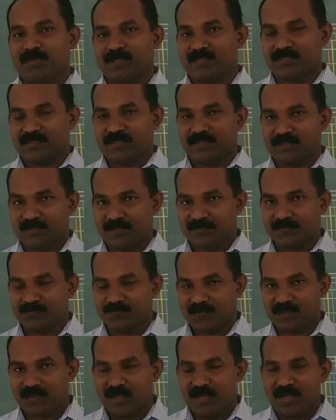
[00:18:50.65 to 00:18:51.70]
present.
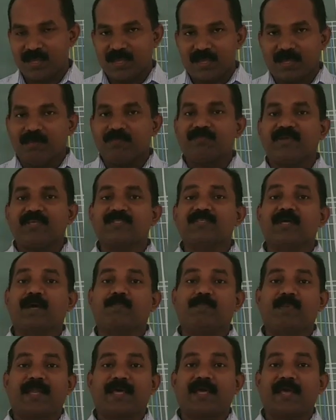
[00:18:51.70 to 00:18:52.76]
If we
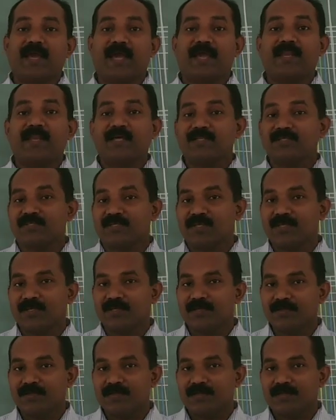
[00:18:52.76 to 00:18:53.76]
supply energy,